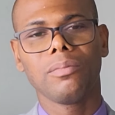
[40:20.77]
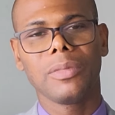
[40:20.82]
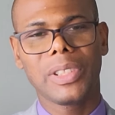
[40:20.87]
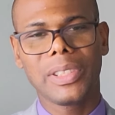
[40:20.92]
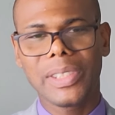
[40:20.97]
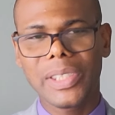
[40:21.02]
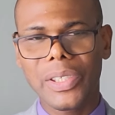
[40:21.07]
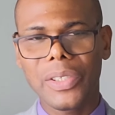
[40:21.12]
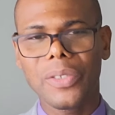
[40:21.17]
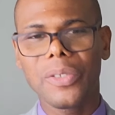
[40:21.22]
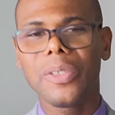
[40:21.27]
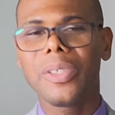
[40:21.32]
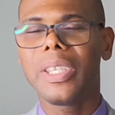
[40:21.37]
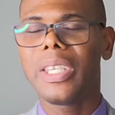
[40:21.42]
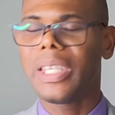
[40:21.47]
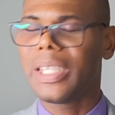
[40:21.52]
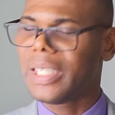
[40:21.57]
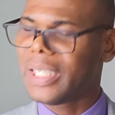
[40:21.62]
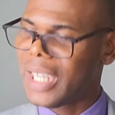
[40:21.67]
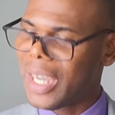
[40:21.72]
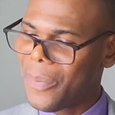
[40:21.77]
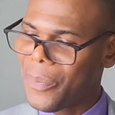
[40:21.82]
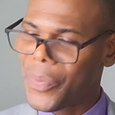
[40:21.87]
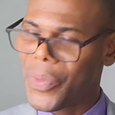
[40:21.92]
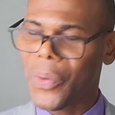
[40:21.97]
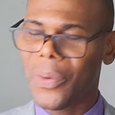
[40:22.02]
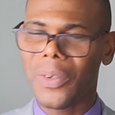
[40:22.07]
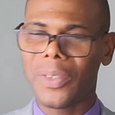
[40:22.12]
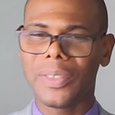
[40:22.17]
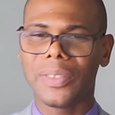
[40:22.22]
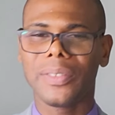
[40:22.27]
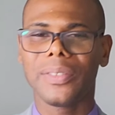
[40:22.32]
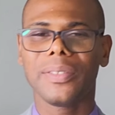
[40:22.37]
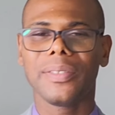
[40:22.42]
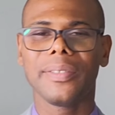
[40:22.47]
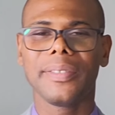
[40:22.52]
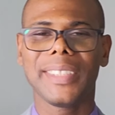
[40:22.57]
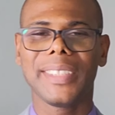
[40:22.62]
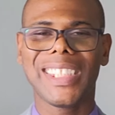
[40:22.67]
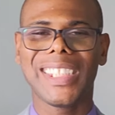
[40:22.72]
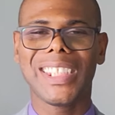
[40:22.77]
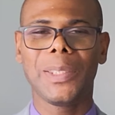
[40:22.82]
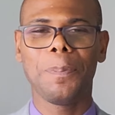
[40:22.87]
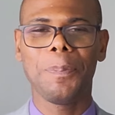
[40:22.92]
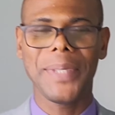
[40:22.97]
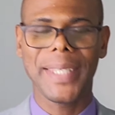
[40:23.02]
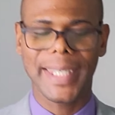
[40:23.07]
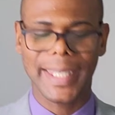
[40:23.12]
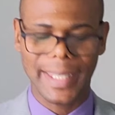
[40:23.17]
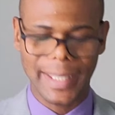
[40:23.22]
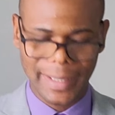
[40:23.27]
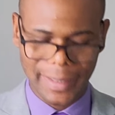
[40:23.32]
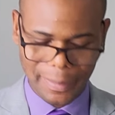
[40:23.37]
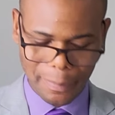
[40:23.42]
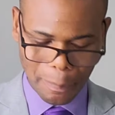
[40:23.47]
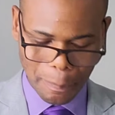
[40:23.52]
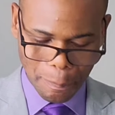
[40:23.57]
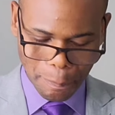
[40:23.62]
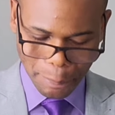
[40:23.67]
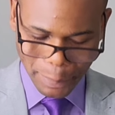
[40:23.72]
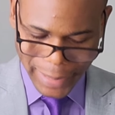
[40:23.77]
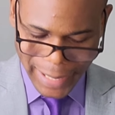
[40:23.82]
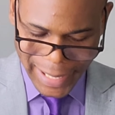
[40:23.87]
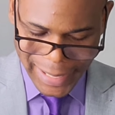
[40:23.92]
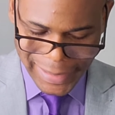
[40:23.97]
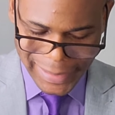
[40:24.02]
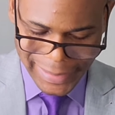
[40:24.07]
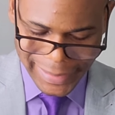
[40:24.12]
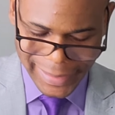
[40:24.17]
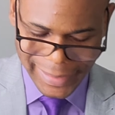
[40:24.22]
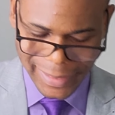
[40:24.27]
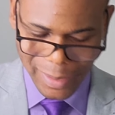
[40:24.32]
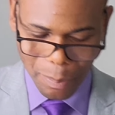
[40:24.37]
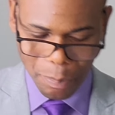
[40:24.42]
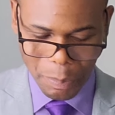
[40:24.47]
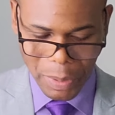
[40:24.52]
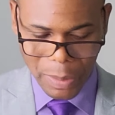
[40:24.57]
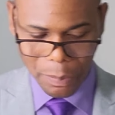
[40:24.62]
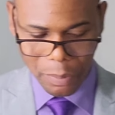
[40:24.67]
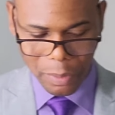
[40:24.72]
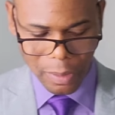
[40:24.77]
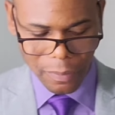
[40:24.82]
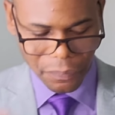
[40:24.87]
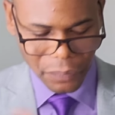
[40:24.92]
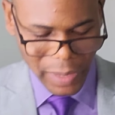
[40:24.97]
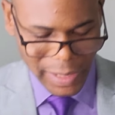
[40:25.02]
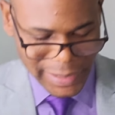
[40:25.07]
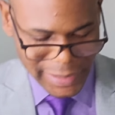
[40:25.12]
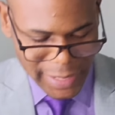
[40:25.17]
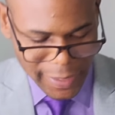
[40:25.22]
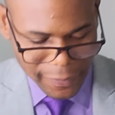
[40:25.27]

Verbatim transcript: Still, he kept on speaking, blessing the people. In verse